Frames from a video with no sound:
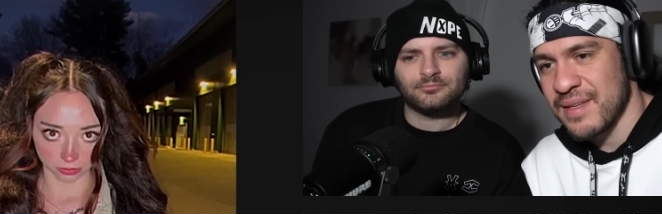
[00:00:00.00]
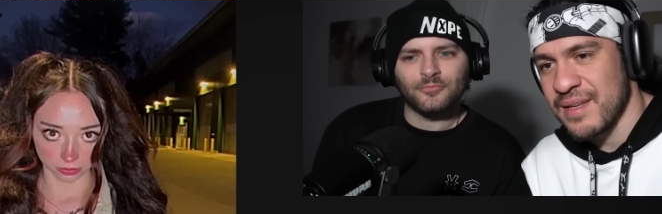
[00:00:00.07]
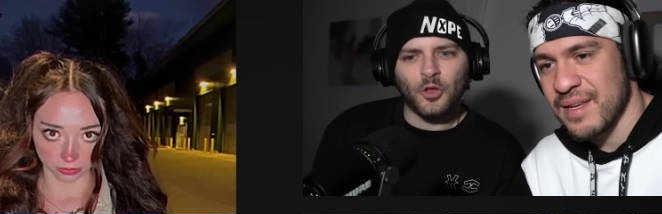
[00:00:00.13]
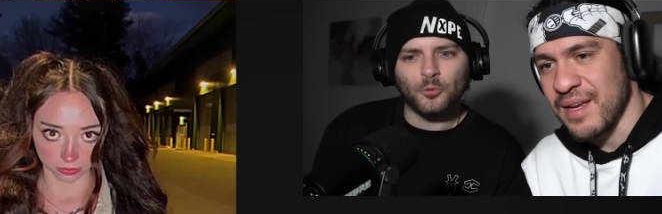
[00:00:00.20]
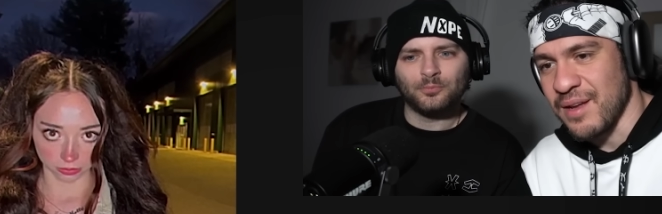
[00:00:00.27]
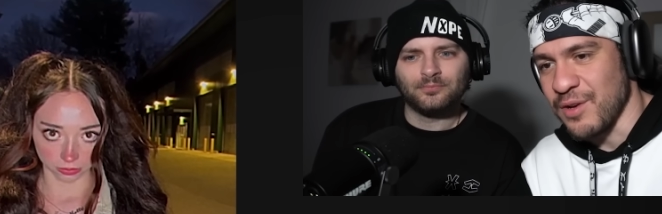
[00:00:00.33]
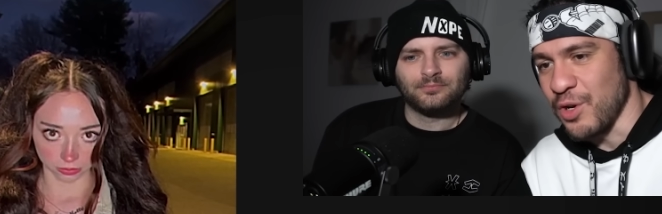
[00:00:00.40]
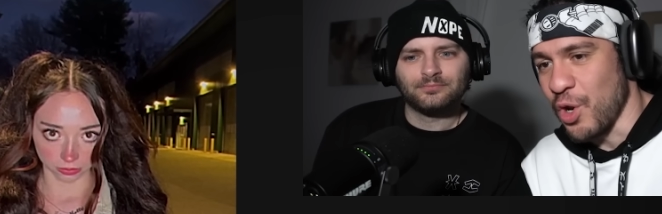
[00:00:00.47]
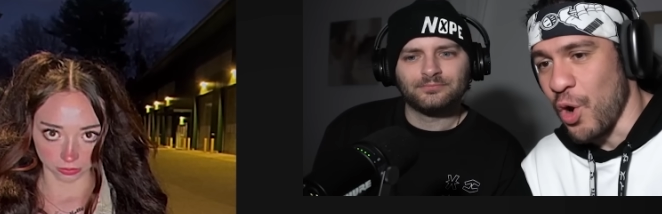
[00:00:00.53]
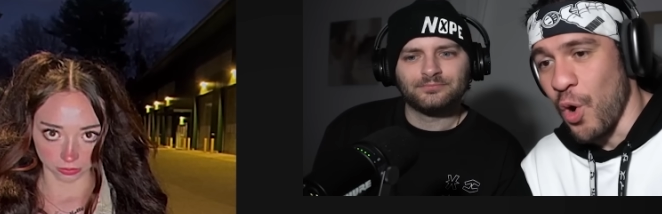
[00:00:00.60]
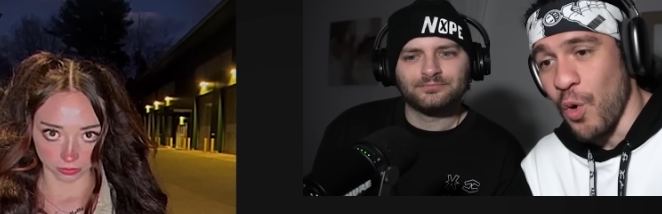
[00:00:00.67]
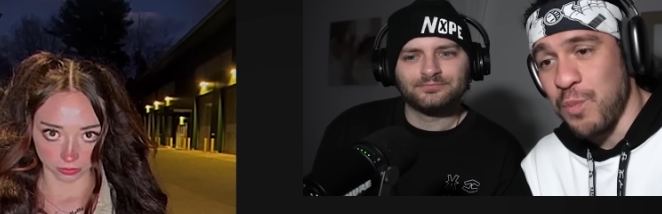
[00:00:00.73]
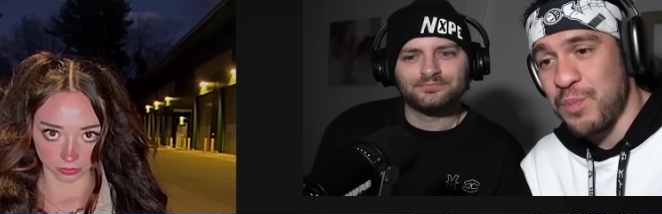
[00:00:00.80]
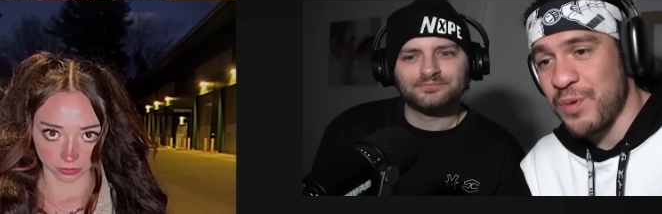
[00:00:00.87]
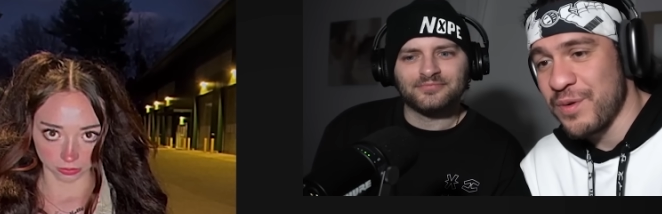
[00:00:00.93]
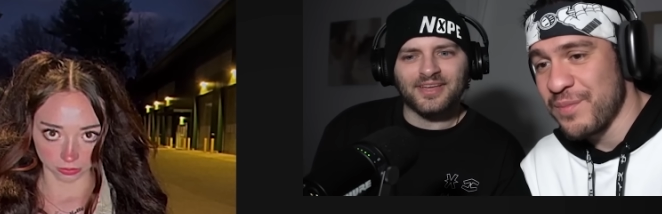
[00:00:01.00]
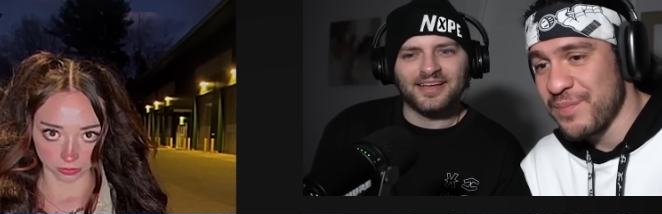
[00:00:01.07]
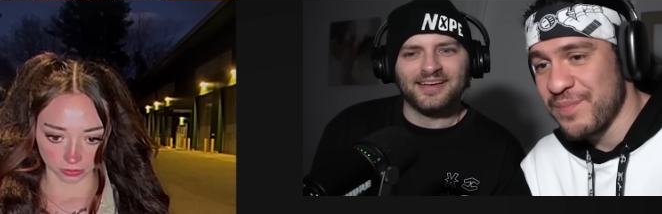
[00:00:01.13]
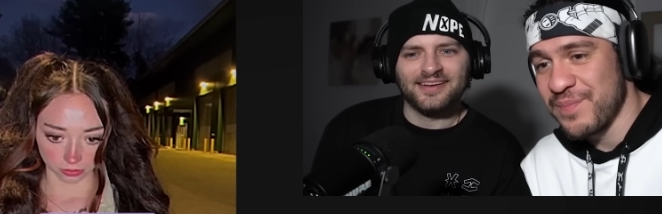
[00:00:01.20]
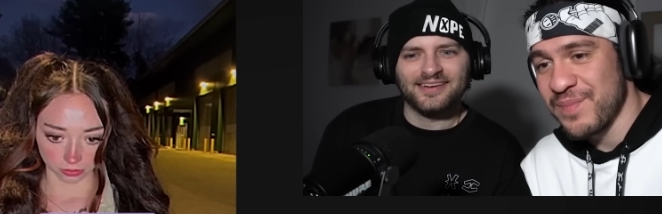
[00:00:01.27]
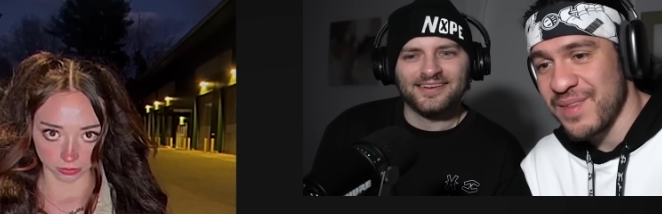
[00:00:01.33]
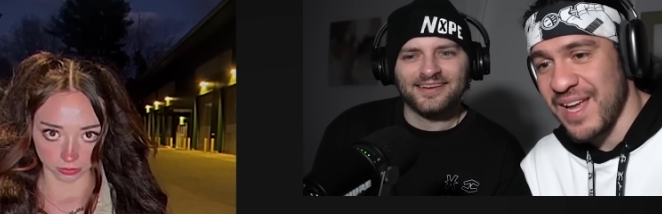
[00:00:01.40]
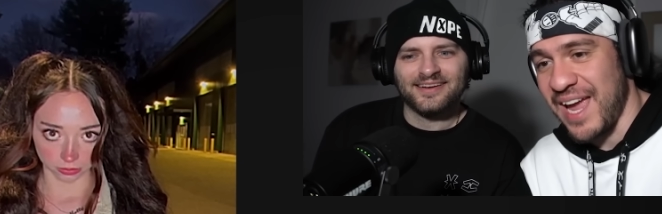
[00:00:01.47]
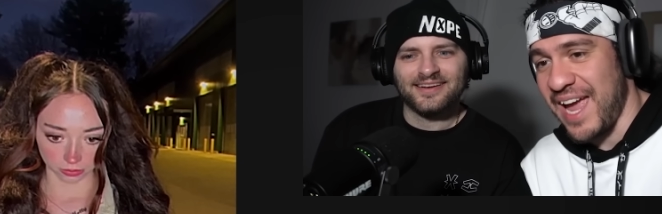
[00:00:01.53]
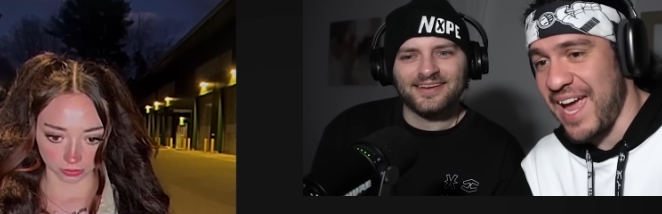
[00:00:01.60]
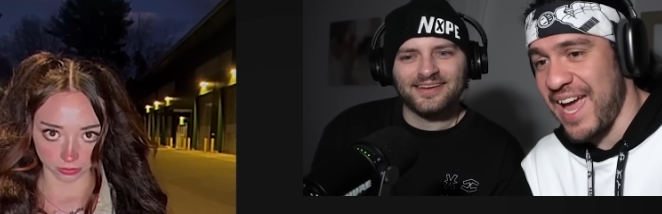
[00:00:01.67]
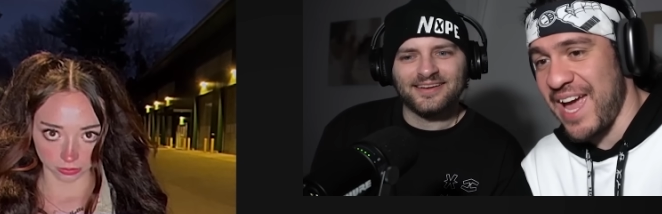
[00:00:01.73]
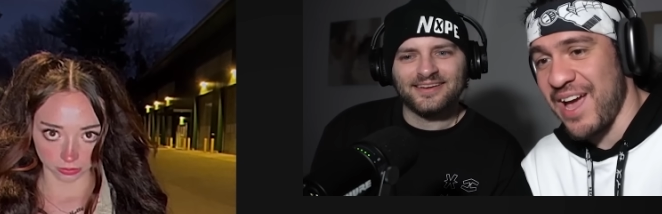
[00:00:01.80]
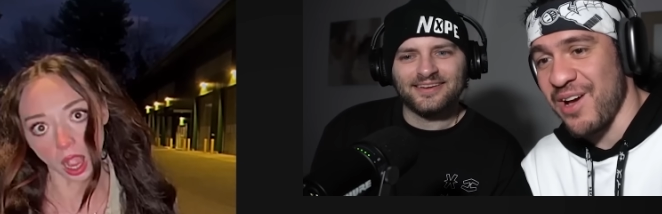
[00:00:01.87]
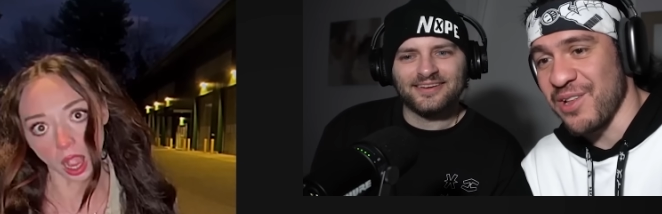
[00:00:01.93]
Speaker 1: Nope. Nope.
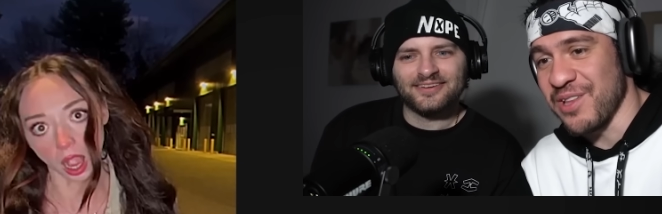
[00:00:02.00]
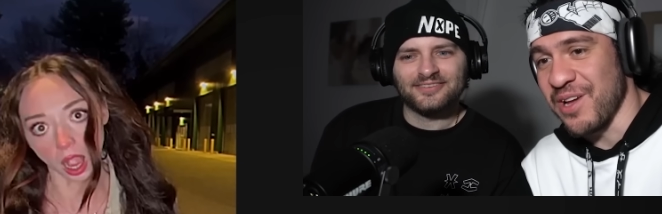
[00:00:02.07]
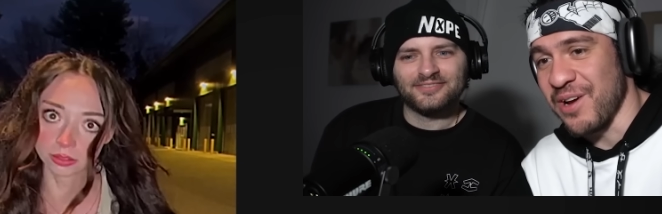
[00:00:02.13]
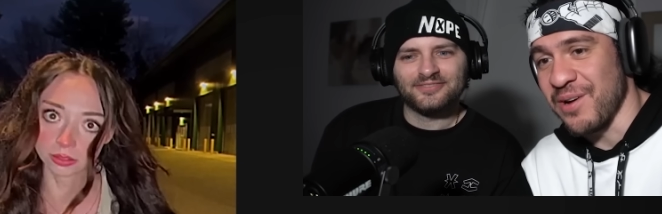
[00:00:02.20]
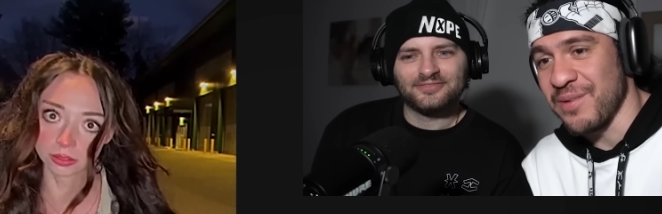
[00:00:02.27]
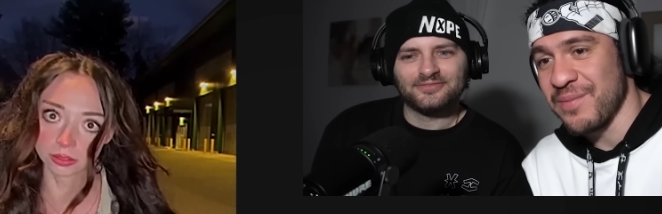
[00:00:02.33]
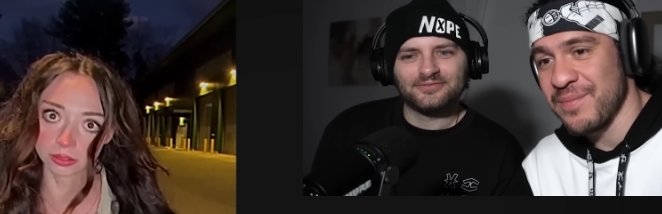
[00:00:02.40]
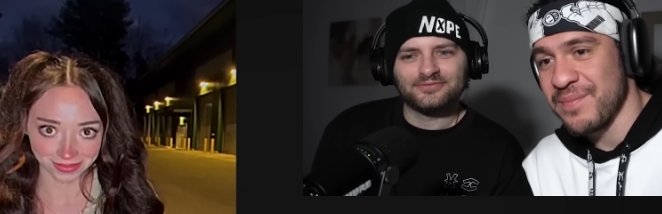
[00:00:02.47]
Hell no.